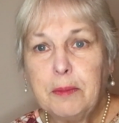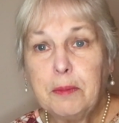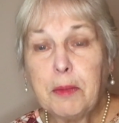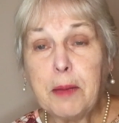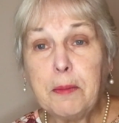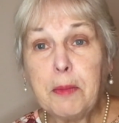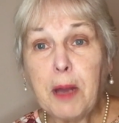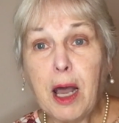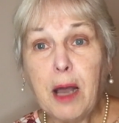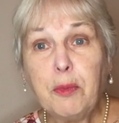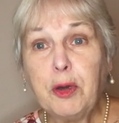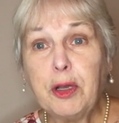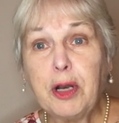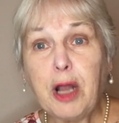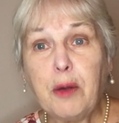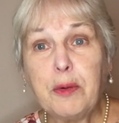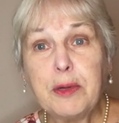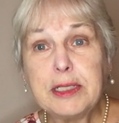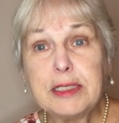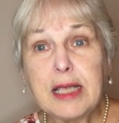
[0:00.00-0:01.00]
my mom would
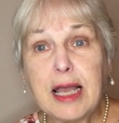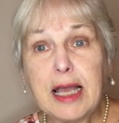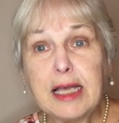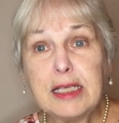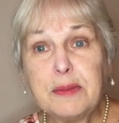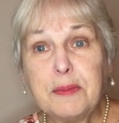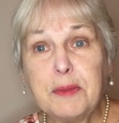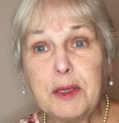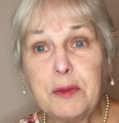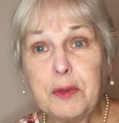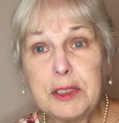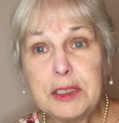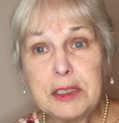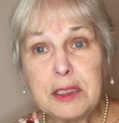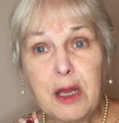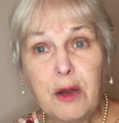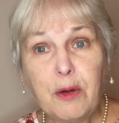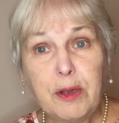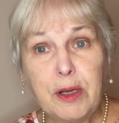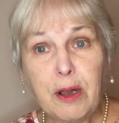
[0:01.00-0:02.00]
always ask me, "What's
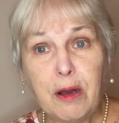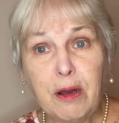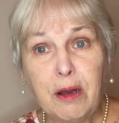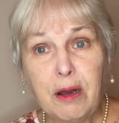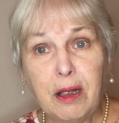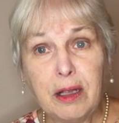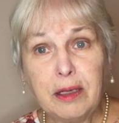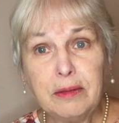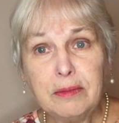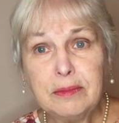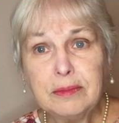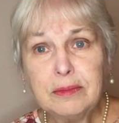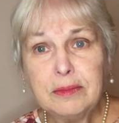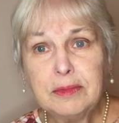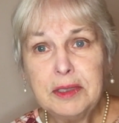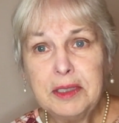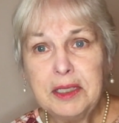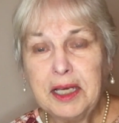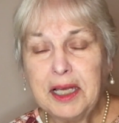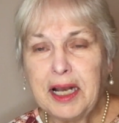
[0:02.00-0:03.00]
going on?"
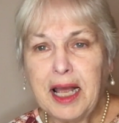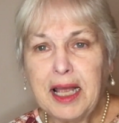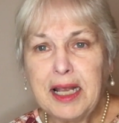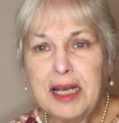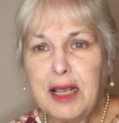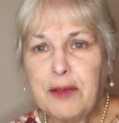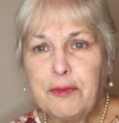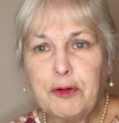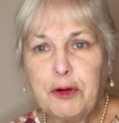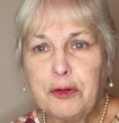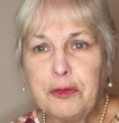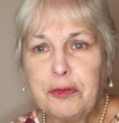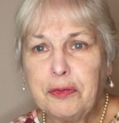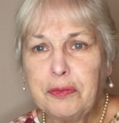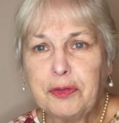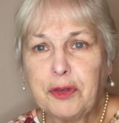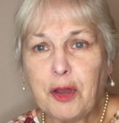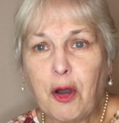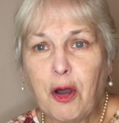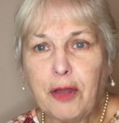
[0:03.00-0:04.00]
And I never
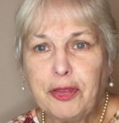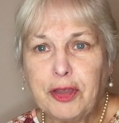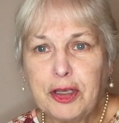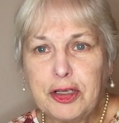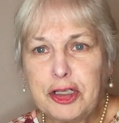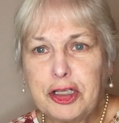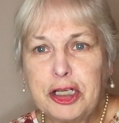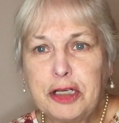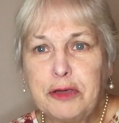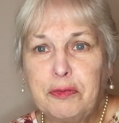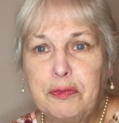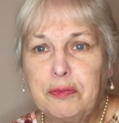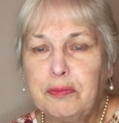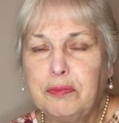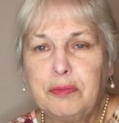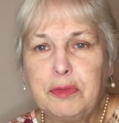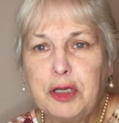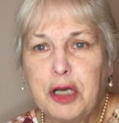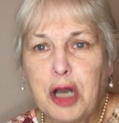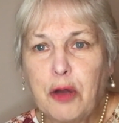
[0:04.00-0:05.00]
thought that she
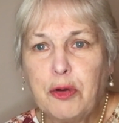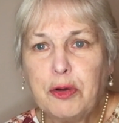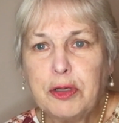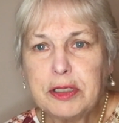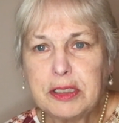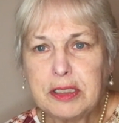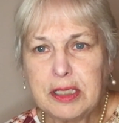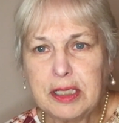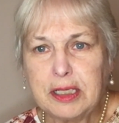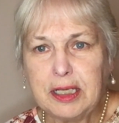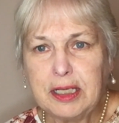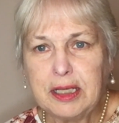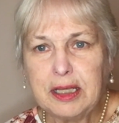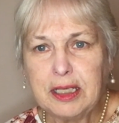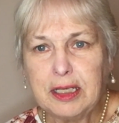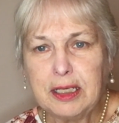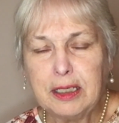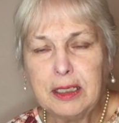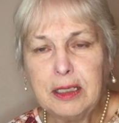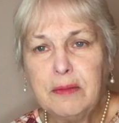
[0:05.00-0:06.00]
noticed
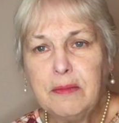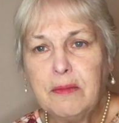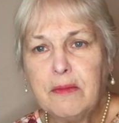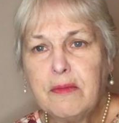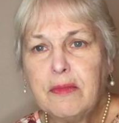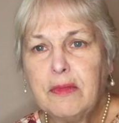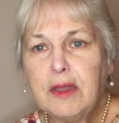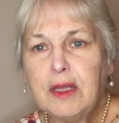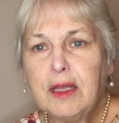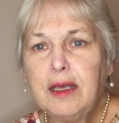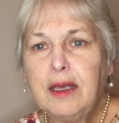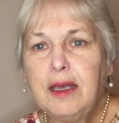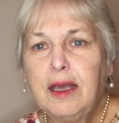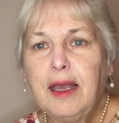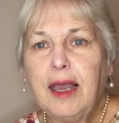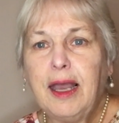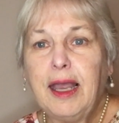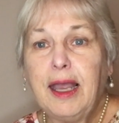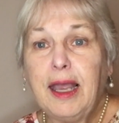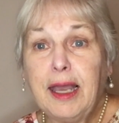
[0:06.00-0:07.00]
anything.
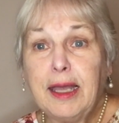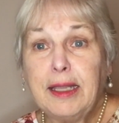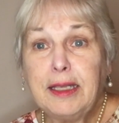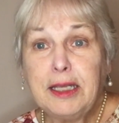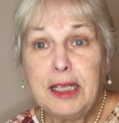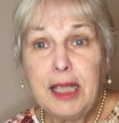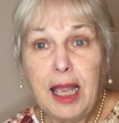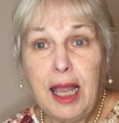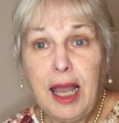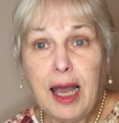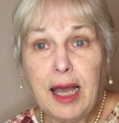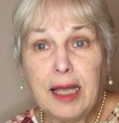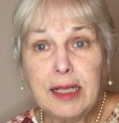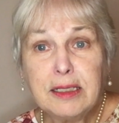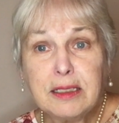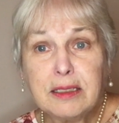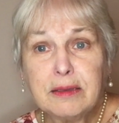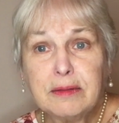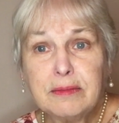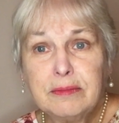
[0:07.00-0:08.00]
And
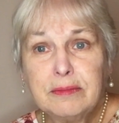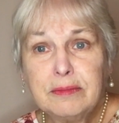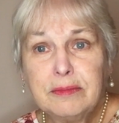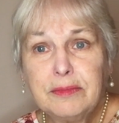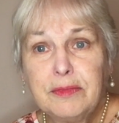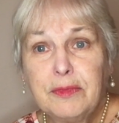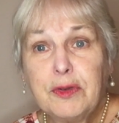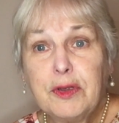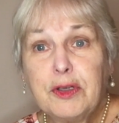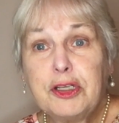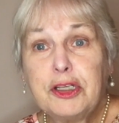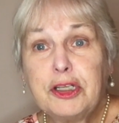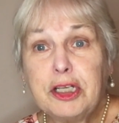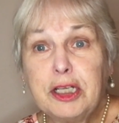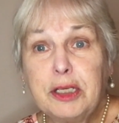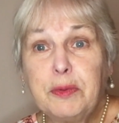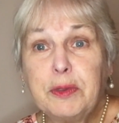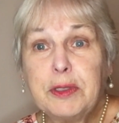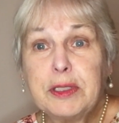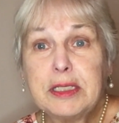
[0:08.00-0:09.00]
yet,
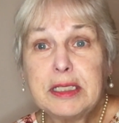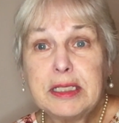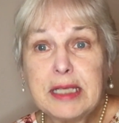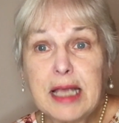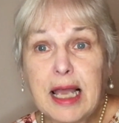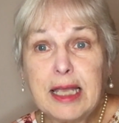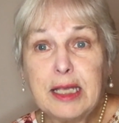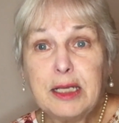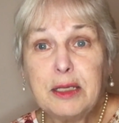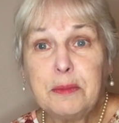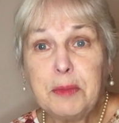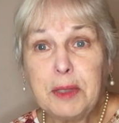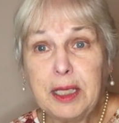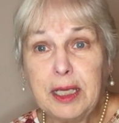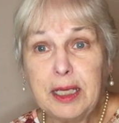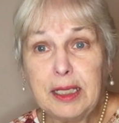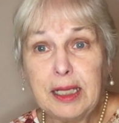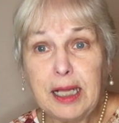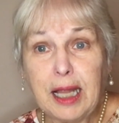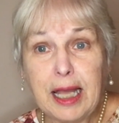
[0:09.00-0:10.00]
she would say to
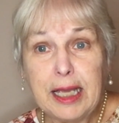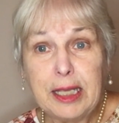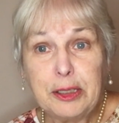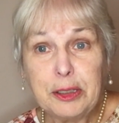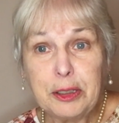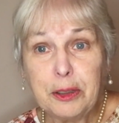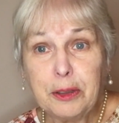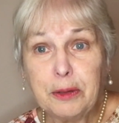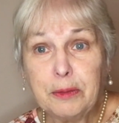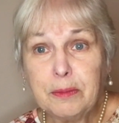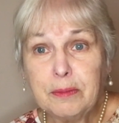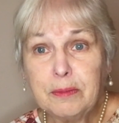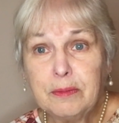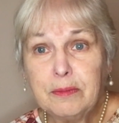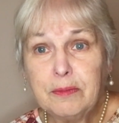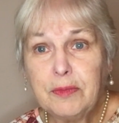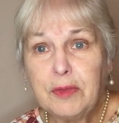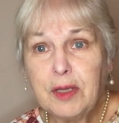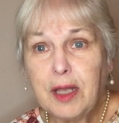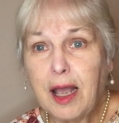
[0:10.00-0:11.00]
me later,
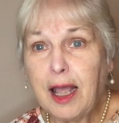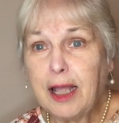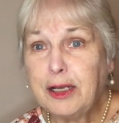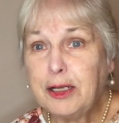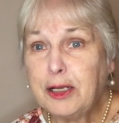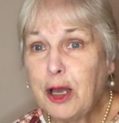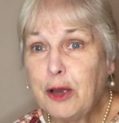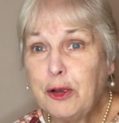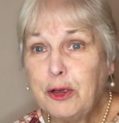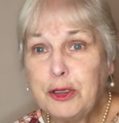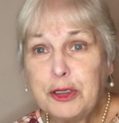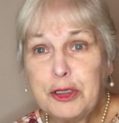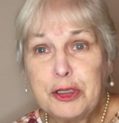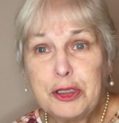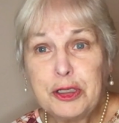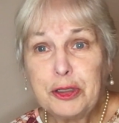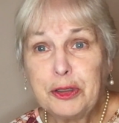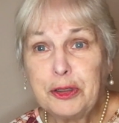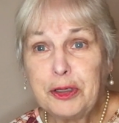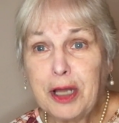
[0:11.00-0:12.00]
"I
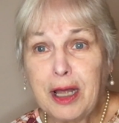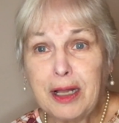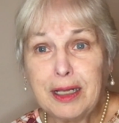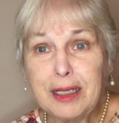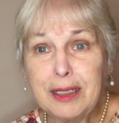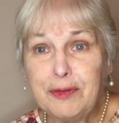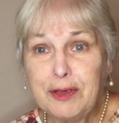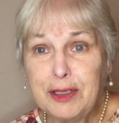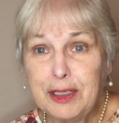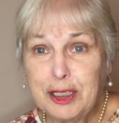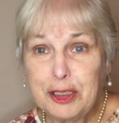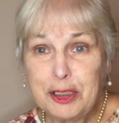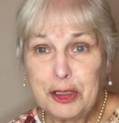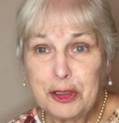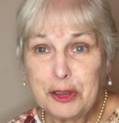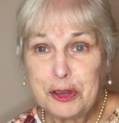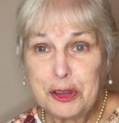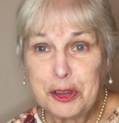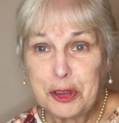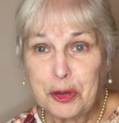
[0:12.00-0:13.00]
noticed you're not living in
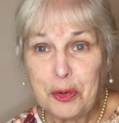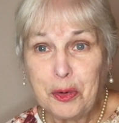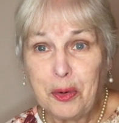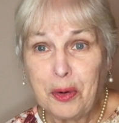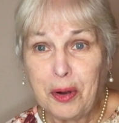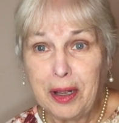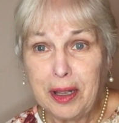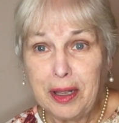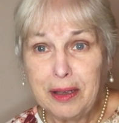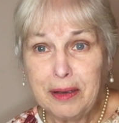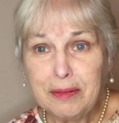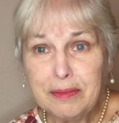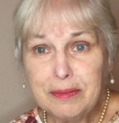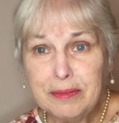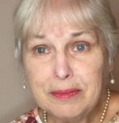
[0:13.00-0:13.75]
your joy."